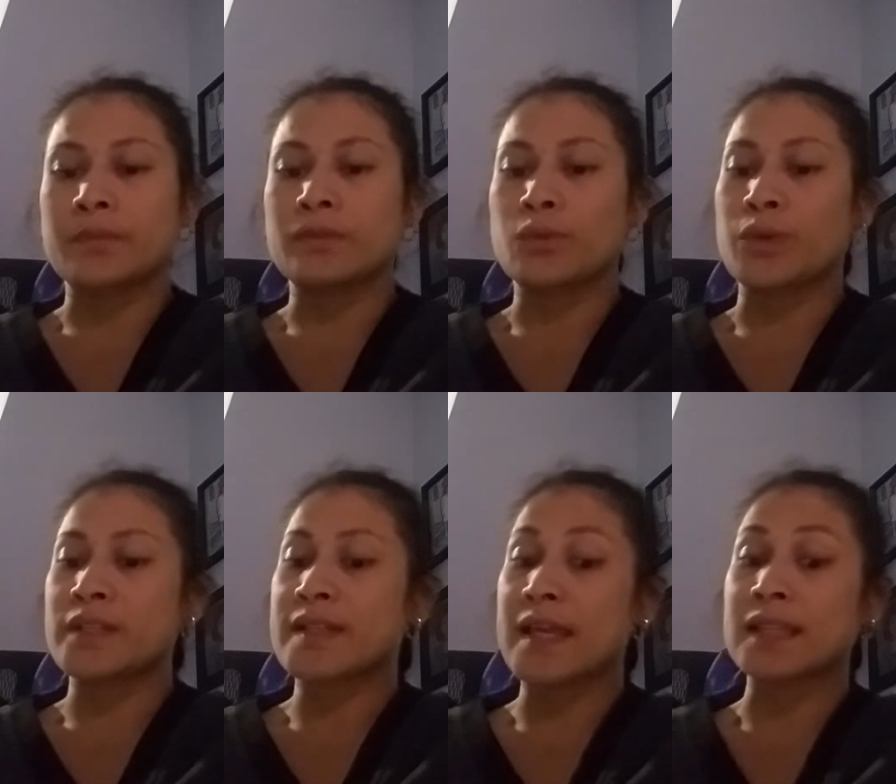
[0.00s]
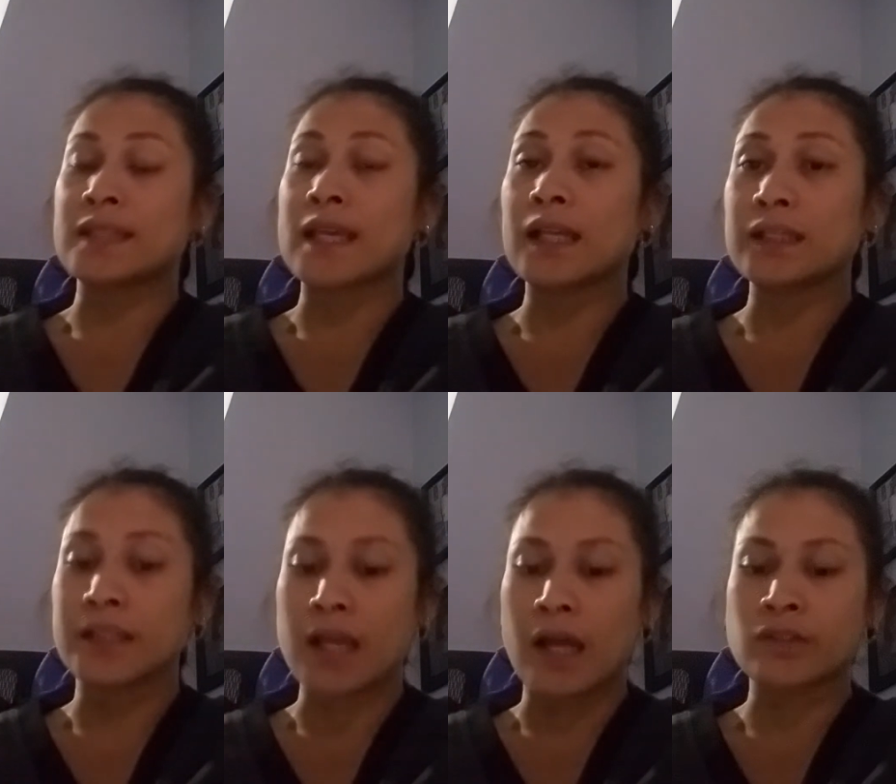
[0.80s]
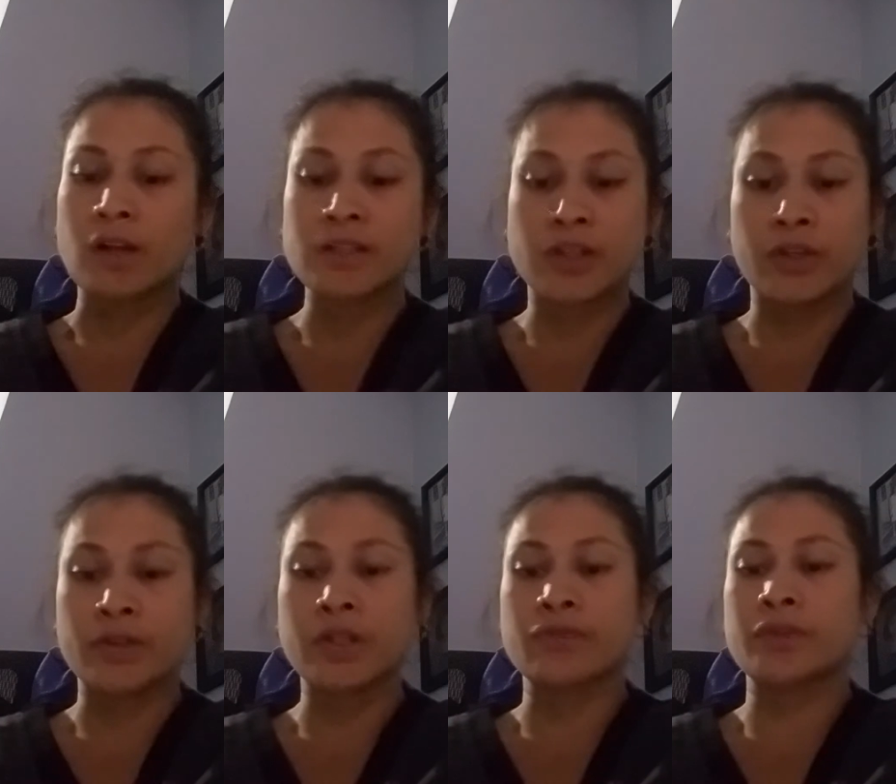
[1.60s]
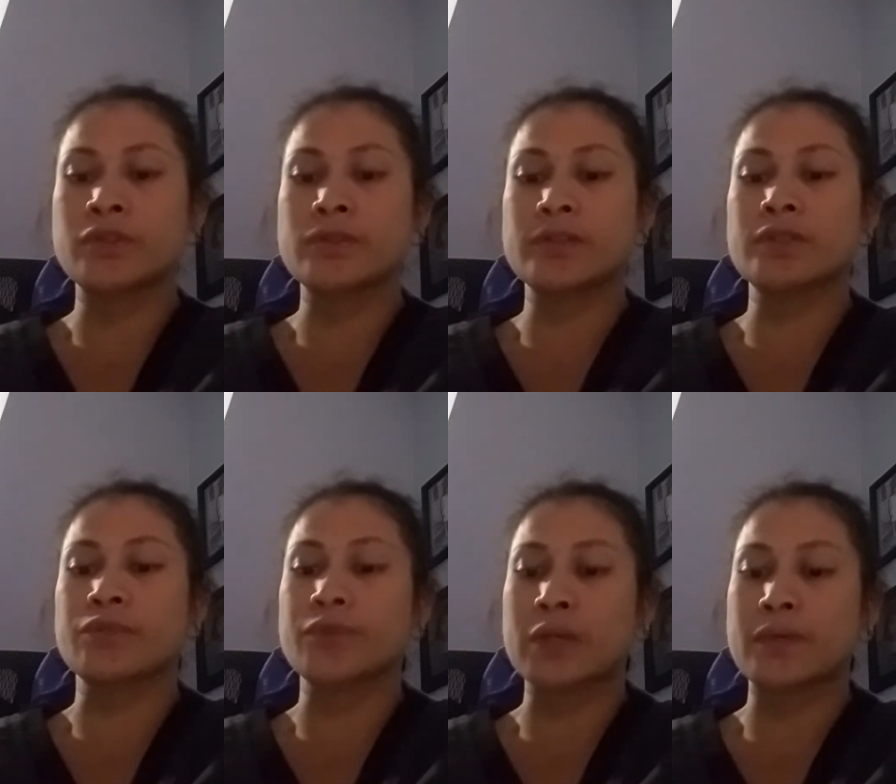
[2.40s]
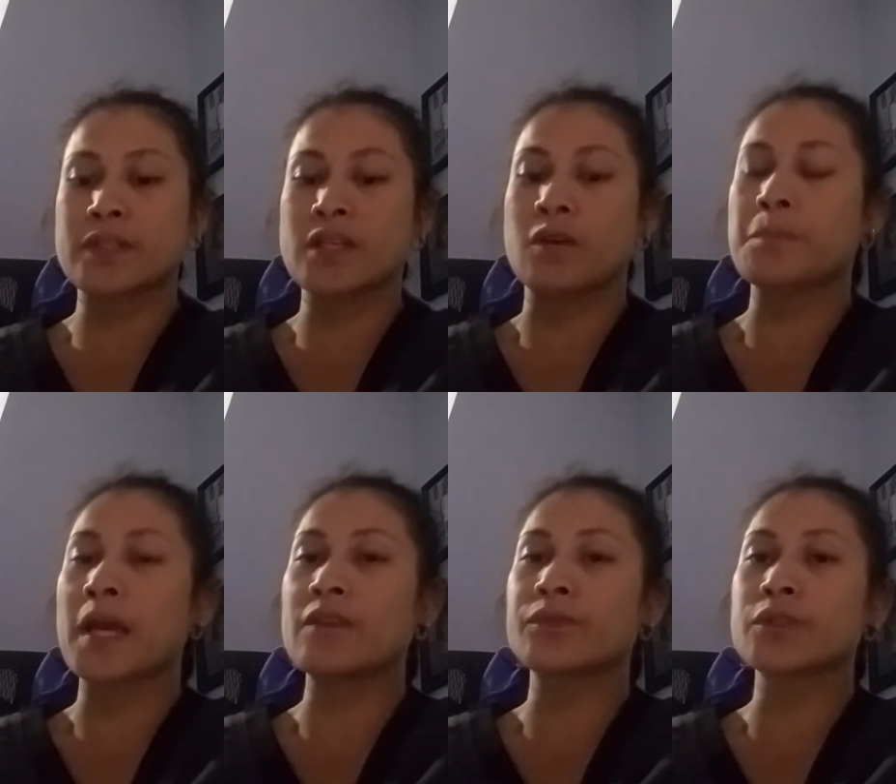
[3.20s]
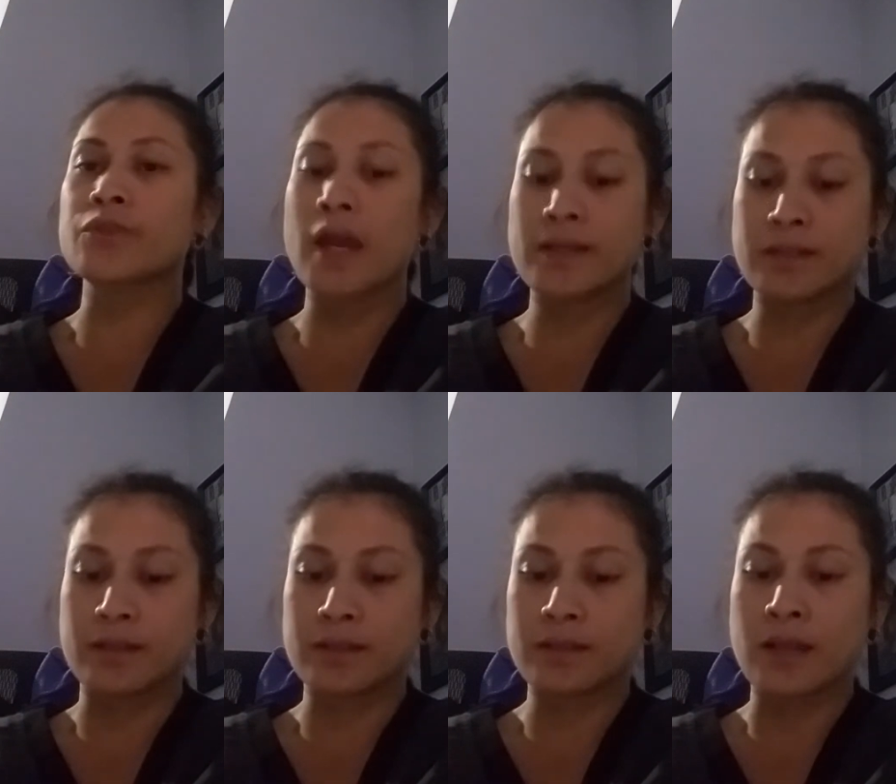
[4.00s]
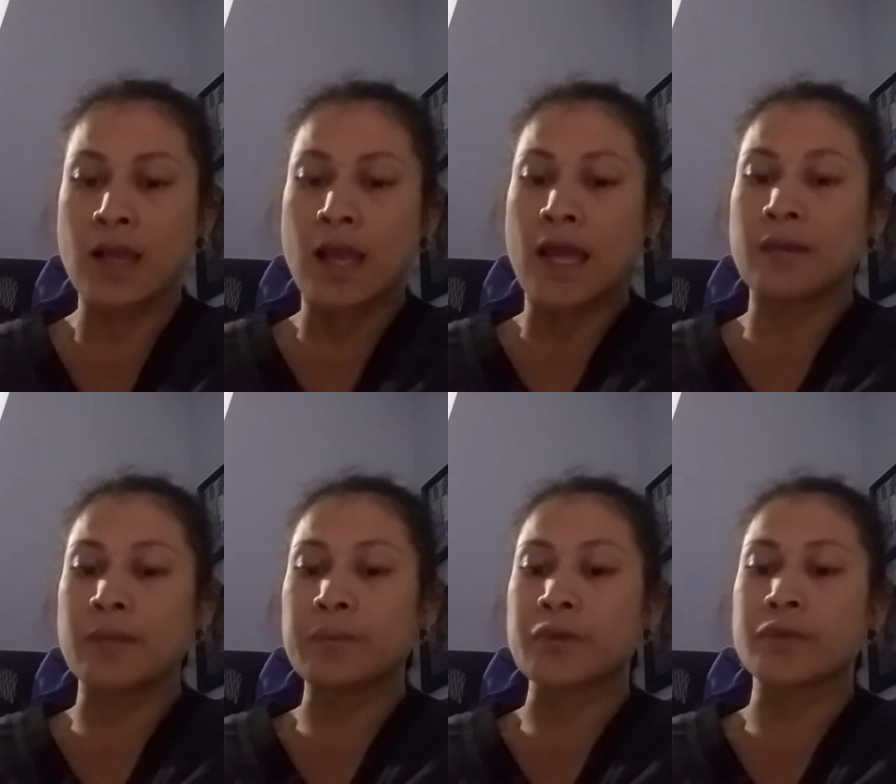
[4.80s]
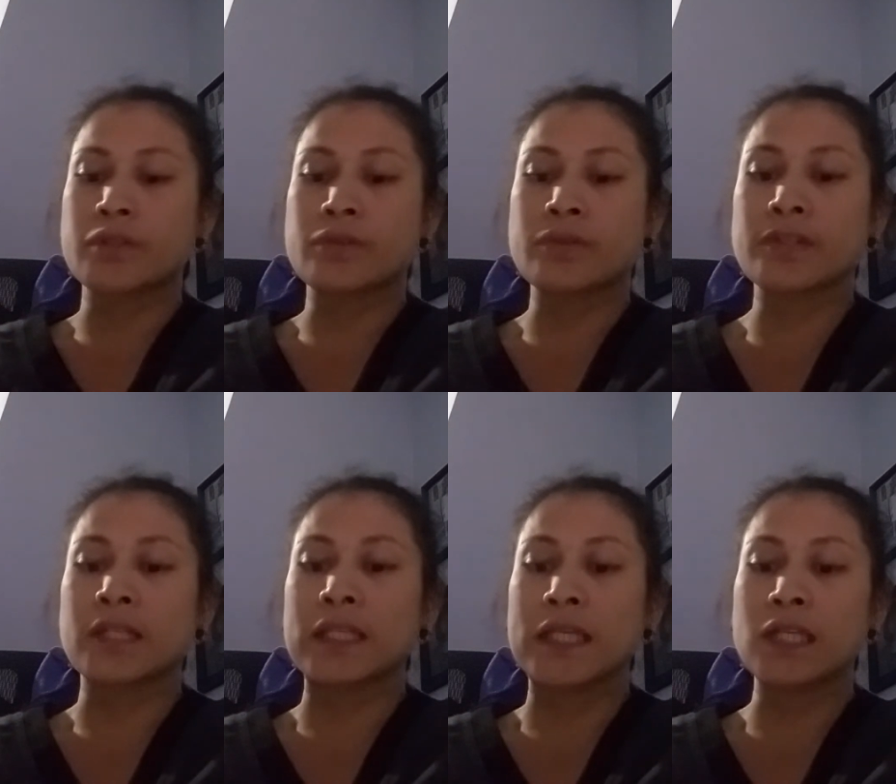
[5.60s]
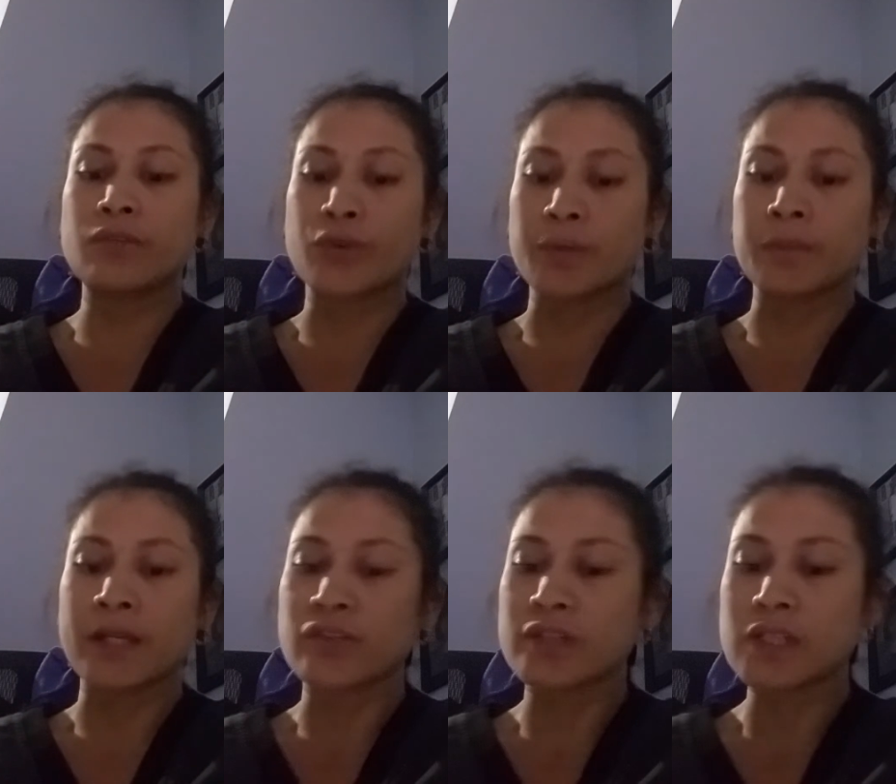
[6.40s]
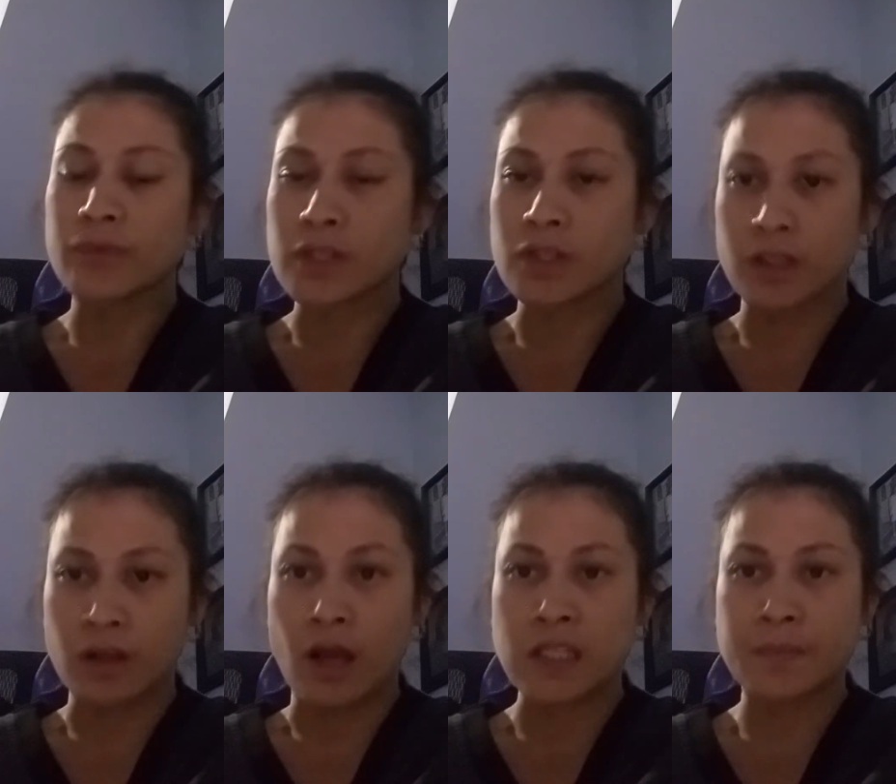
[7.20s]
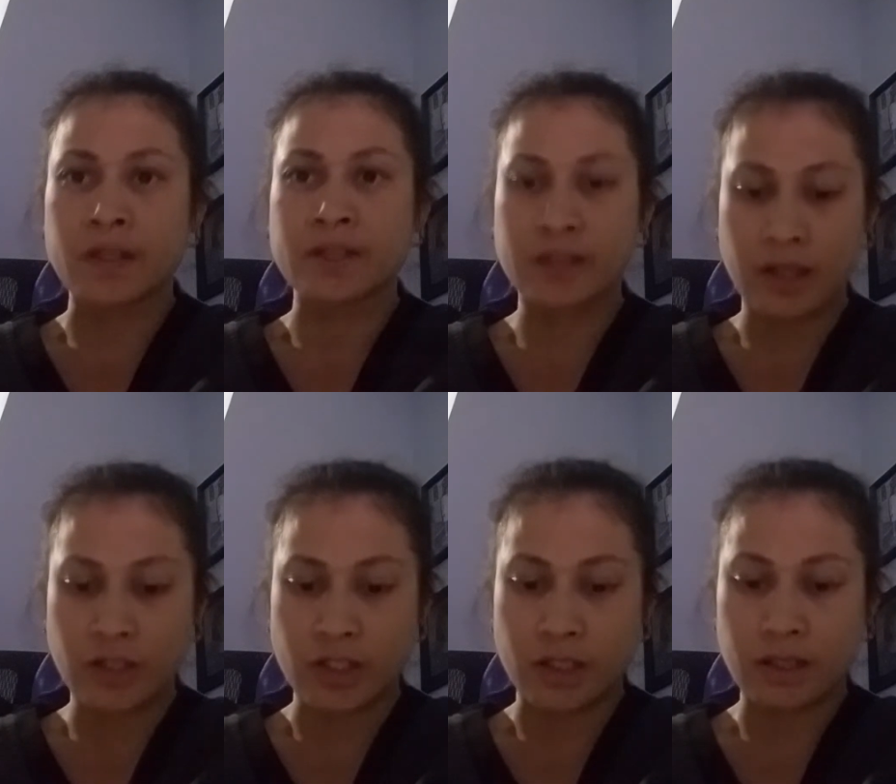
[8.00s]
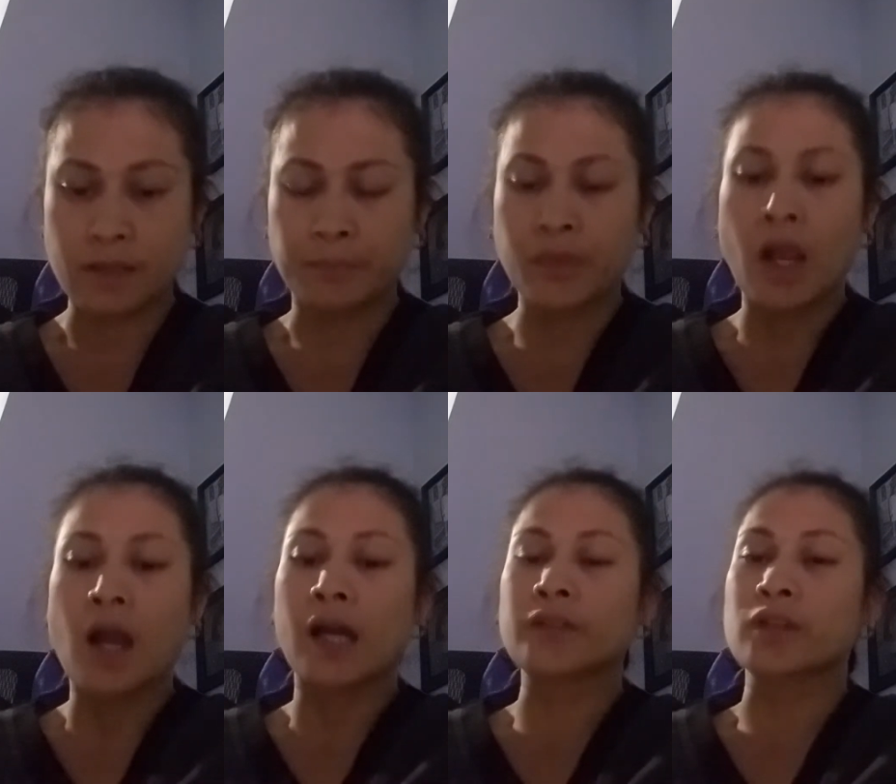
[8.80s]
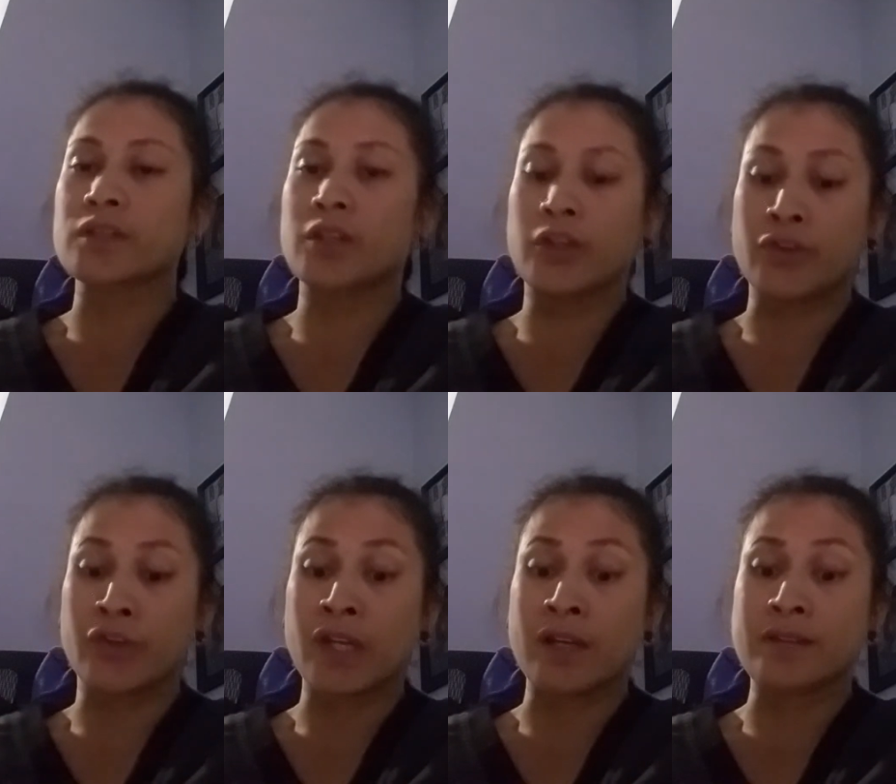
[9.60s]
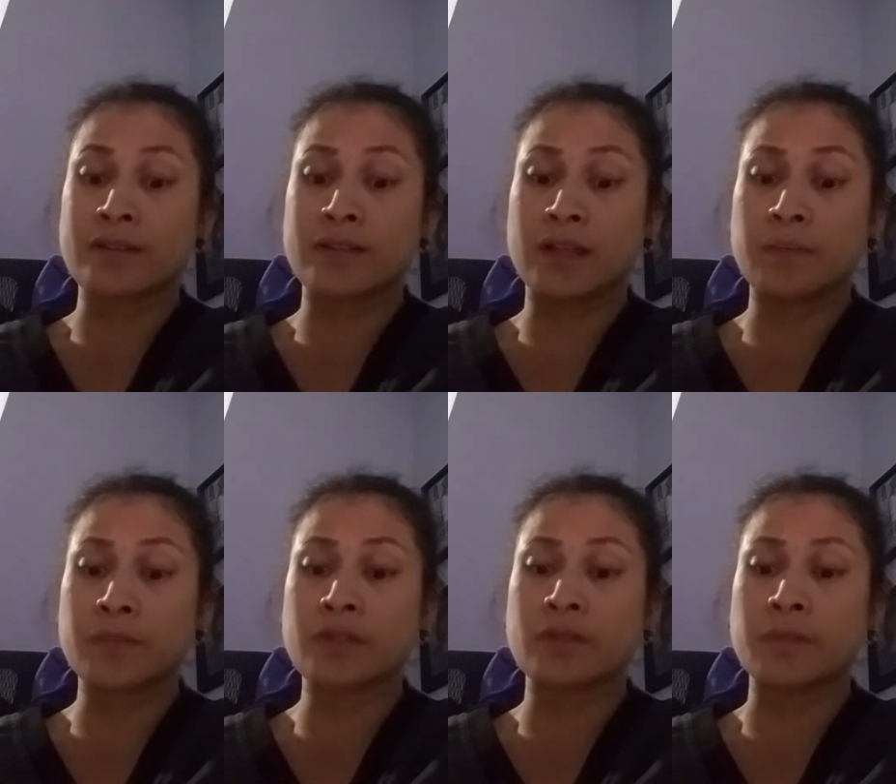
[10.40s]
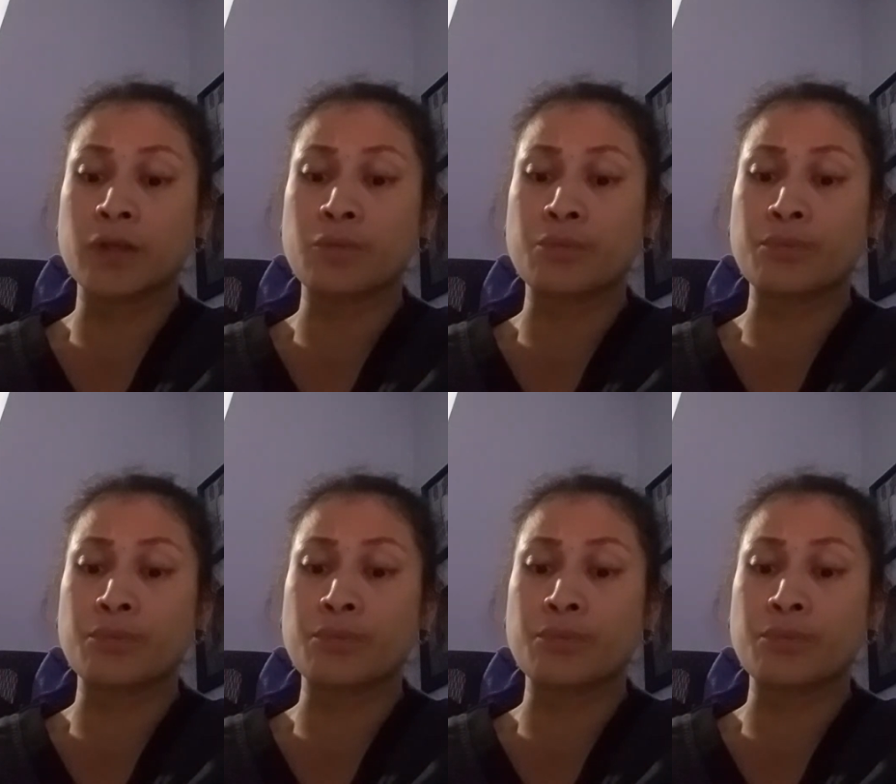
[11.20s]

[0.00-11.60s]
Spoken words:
When taken daily, hydroxyurea reduces the frequency of painful crises and might reduce the need for blood transfusion and hospitalizations. Hydroxyurea seems to